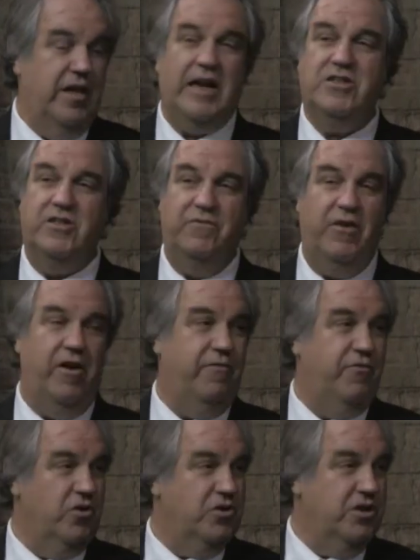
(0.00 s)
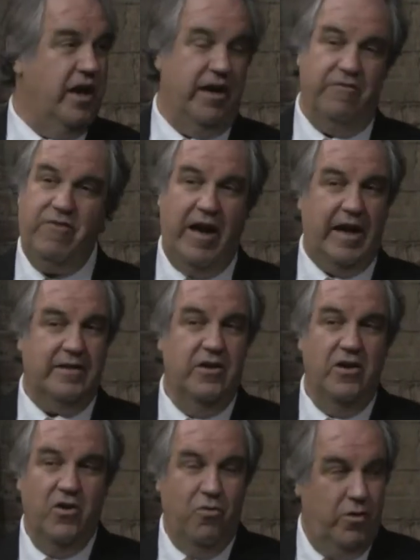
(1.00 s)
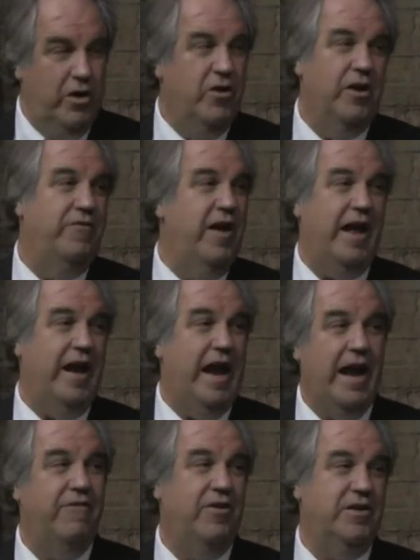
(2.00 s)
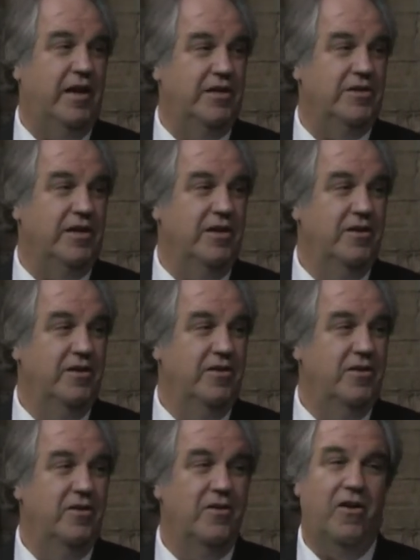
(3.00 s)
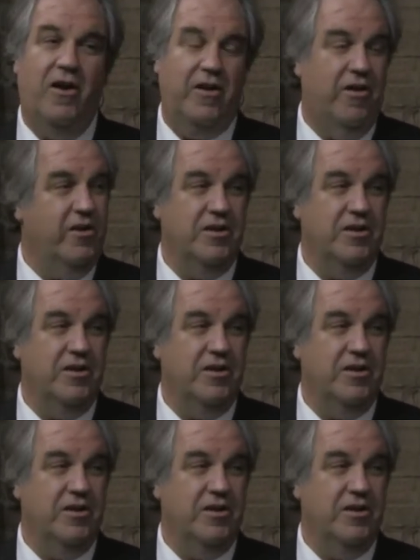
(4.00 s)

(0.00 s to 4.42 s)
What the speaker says: That's the very first day. In fact, we could have had advertising on our